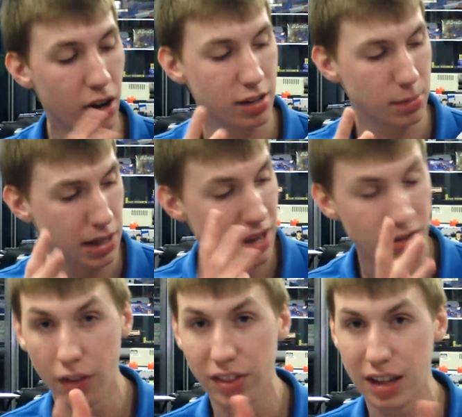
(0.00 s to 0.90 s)
box, I mean, it
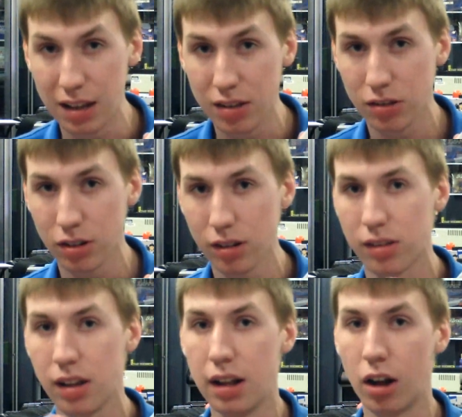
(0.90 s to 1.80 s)
has all the
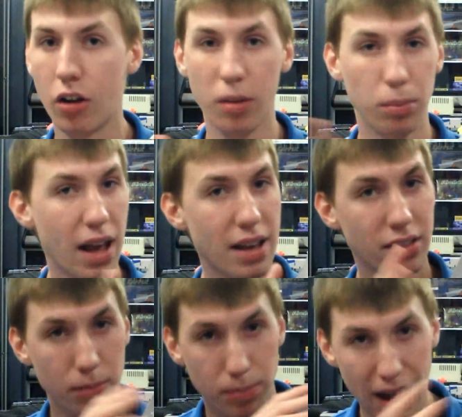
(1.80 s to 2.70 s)
inserts, all the
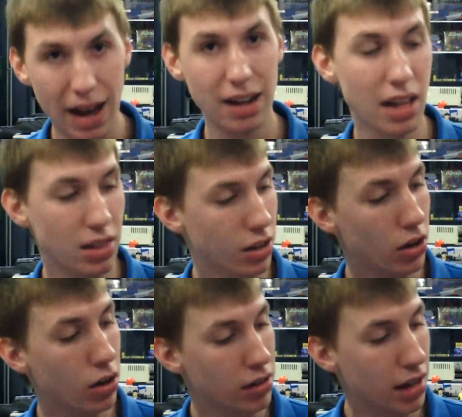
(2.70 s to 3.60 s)
plastic bags that
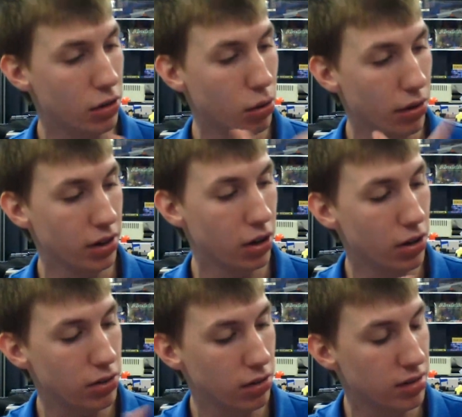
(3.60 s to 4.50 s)
go on the
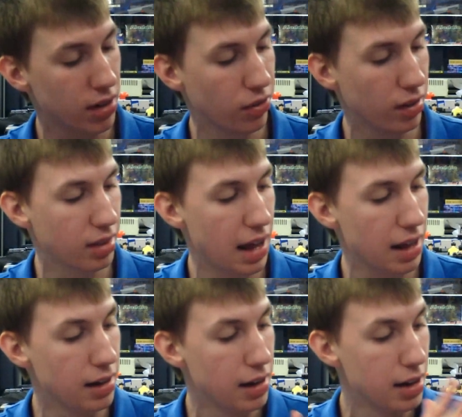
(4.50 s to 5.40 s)
console and stuff like
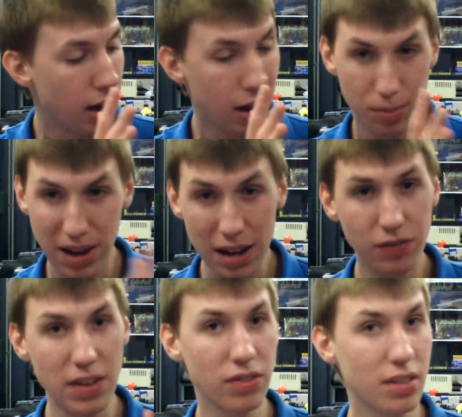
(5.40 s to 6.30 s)
that. Paying
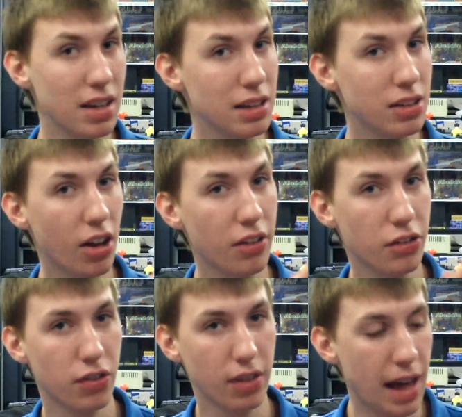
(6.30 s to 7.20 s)

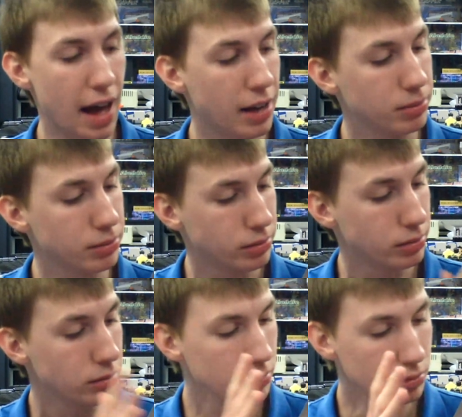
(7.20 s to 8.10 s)
$15 for that
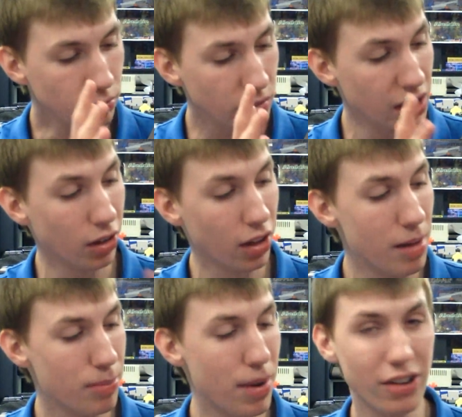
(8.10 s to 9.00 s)
is a
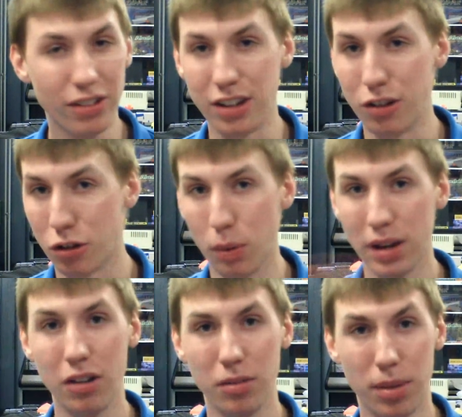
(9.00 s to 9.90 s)
lot better than, you know,
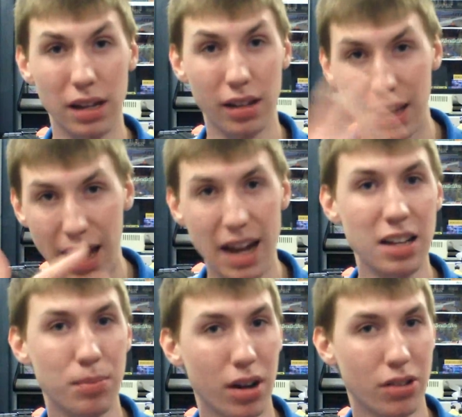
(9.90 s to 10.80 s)
going out and paying like
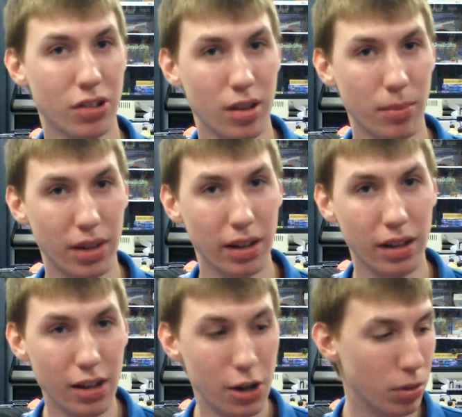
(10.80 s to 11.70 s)
$80 or
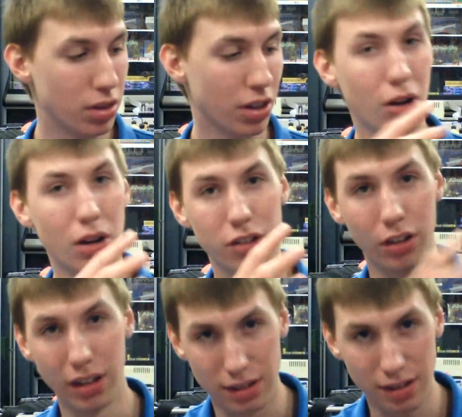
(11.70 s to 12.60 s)
something with the
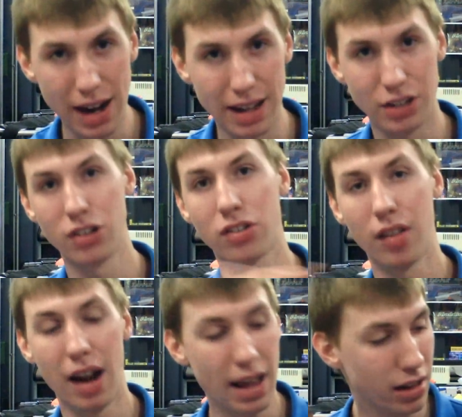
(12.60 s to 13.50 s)
console inside it just
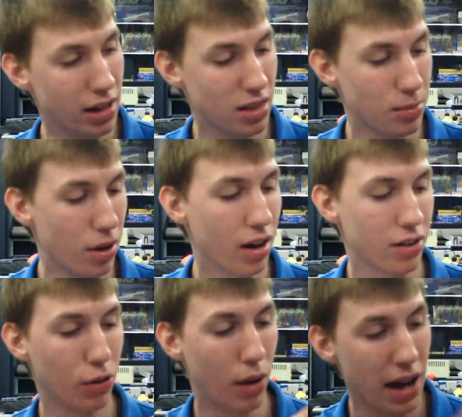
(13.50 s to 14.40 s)
so that I could get the
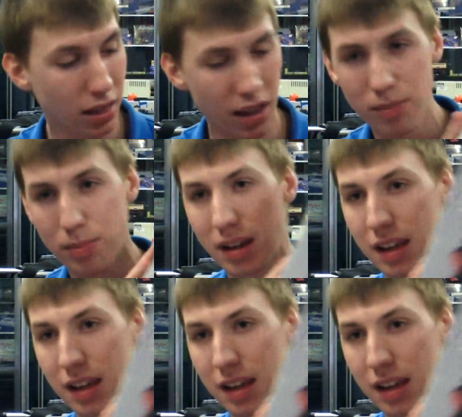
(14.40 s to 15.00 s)
box. So I love